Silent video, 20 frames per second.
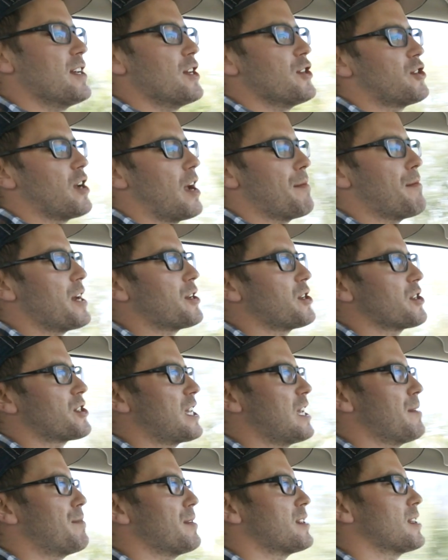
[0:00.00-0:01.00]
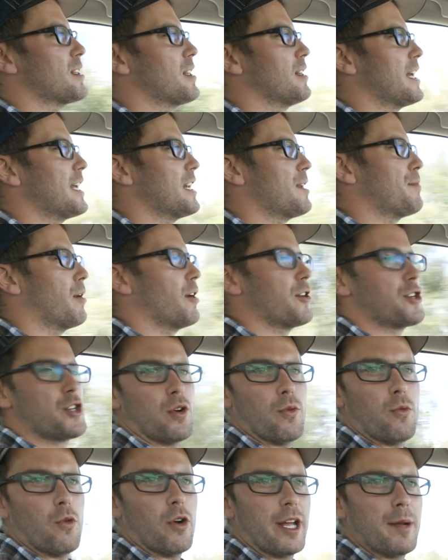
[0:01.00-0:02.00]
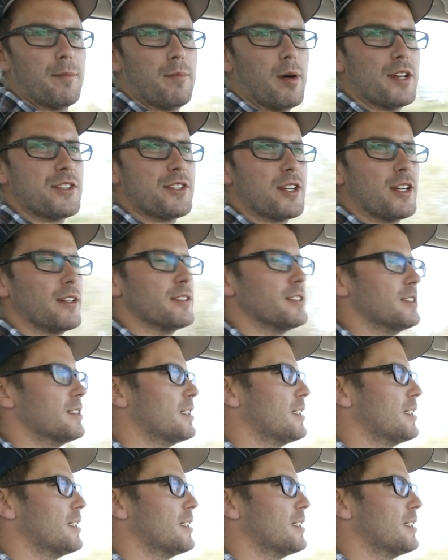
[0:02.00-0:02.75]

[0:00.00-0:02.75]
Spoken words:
So I might just keep it to the lane departure warning buzzer,